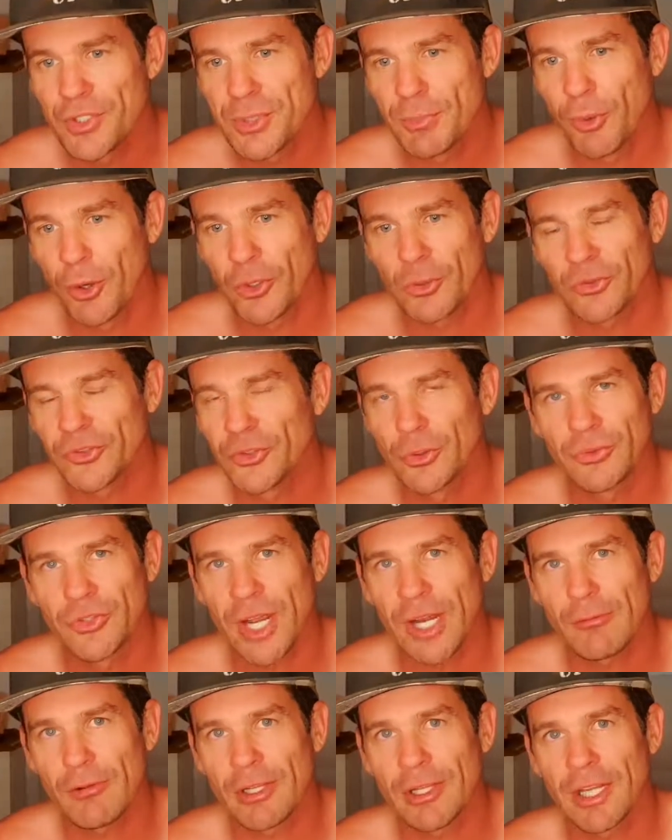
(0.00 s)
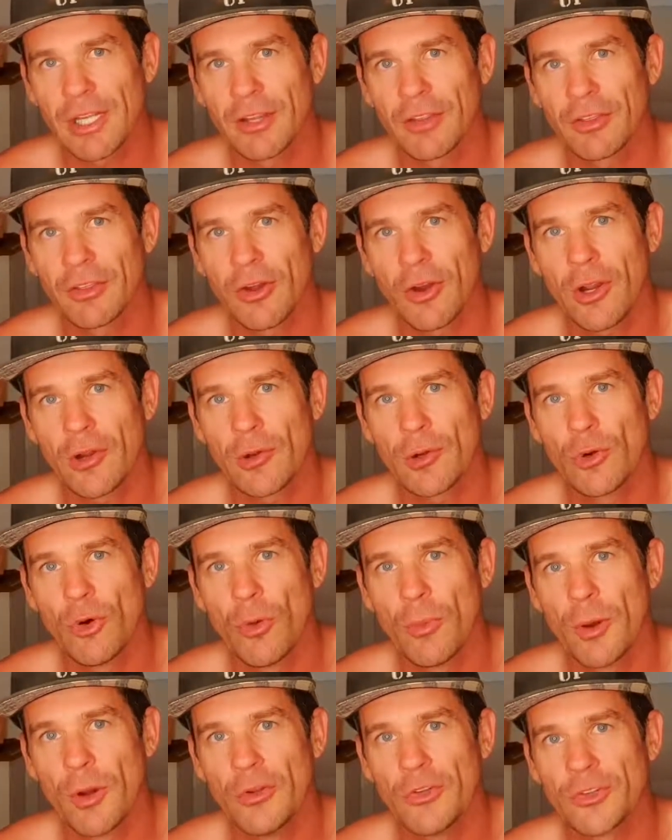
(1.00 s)
your body will still downregulate your thyroid
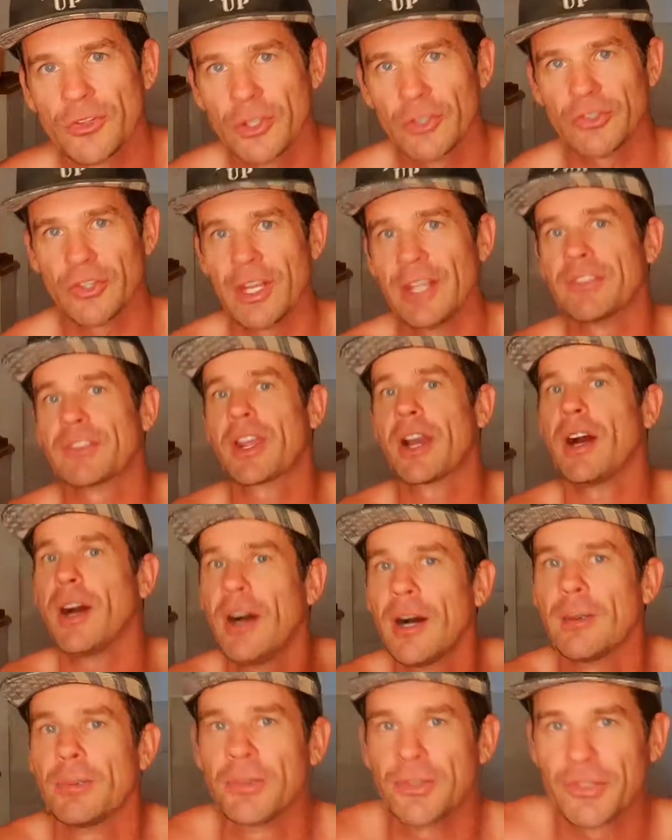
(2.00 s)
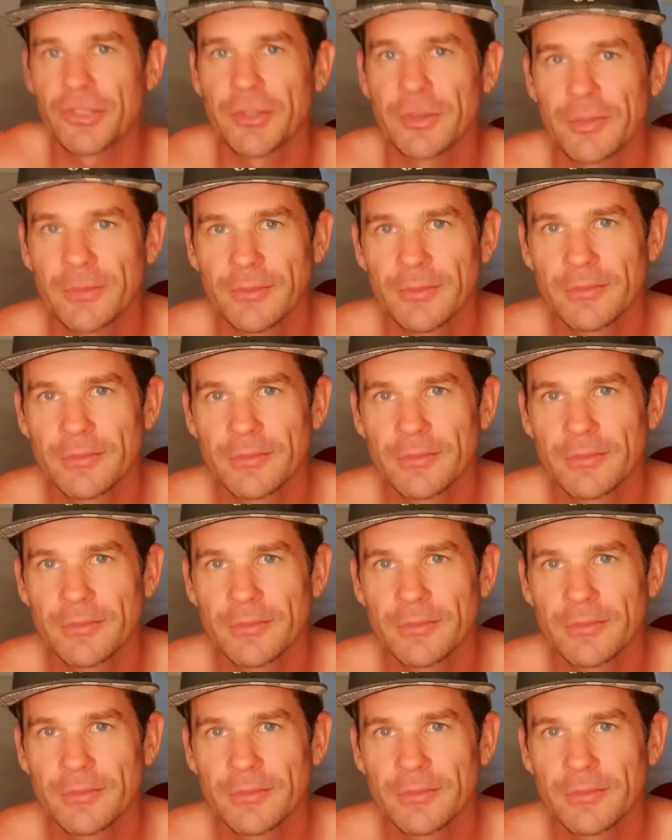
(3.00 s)
hormones because it needs carbs.